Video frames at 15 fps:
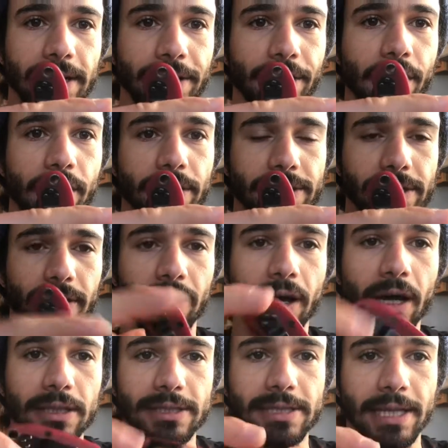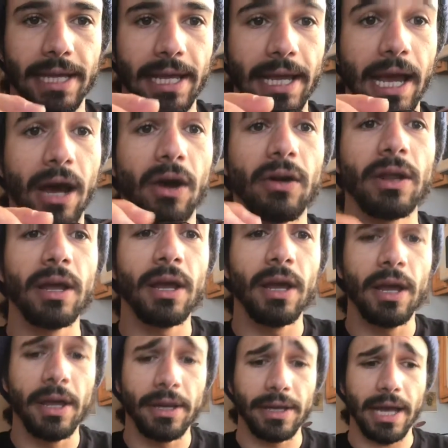I know it's a lot sticking out.
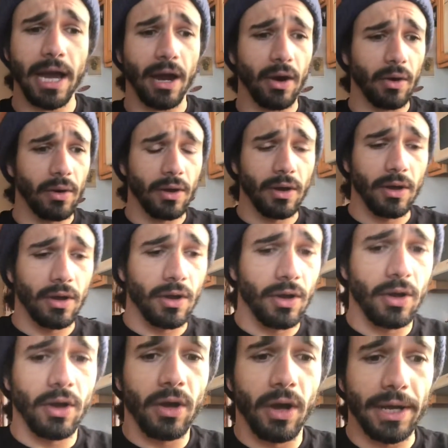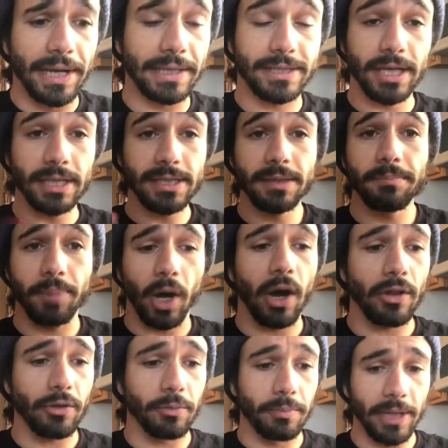Now, it doesn't
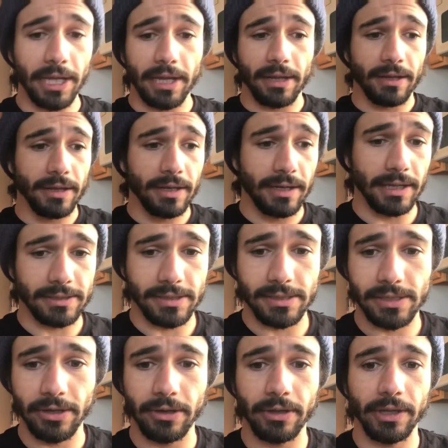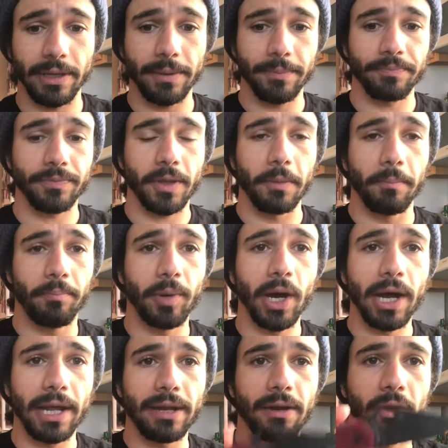bother me necessarily,
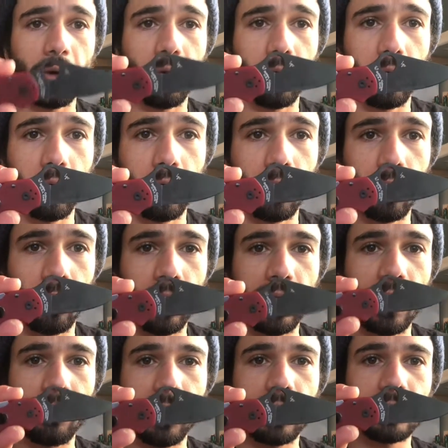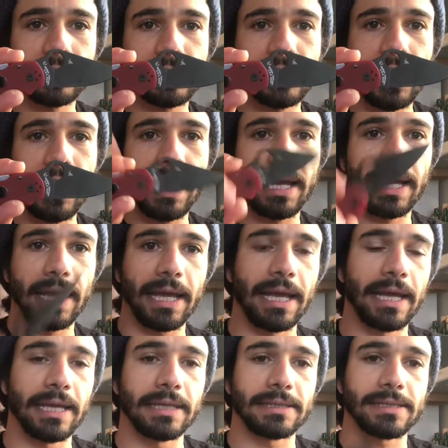but what I will say
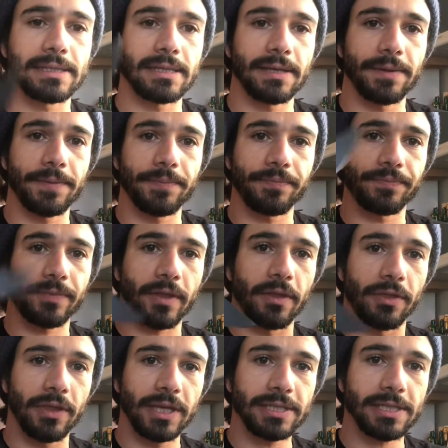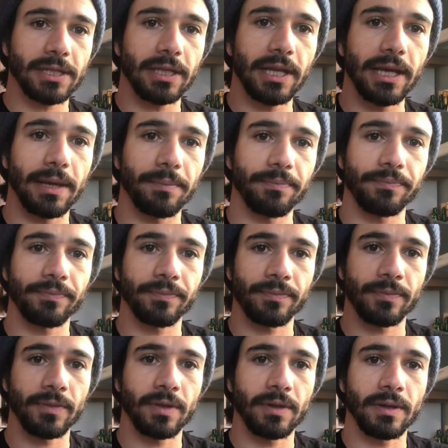is this clip
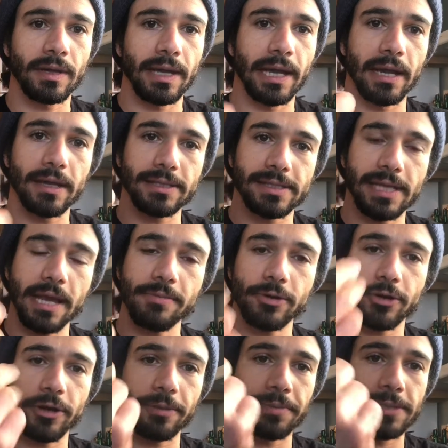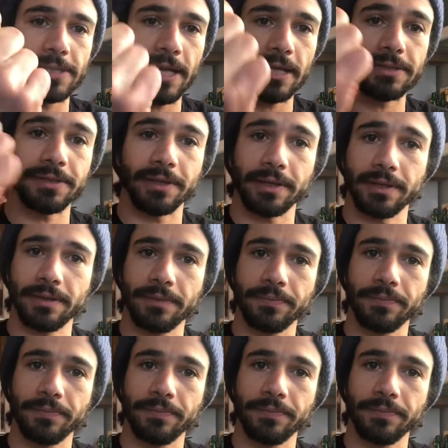in a saber grip is excellent.